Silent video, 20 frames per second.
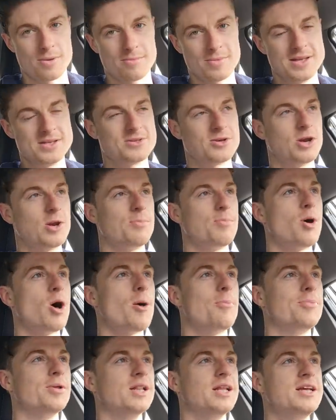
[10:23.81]
It's going to
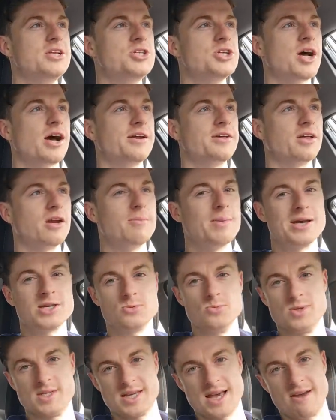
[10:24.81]
pop. And Leeds United are going to make
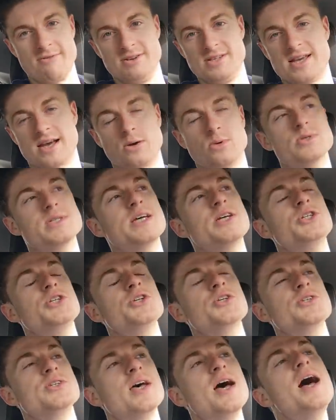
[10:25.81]
some serious
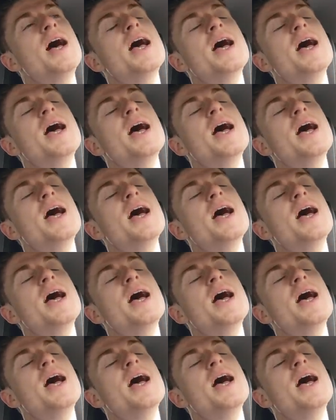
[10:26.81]
acquisitions.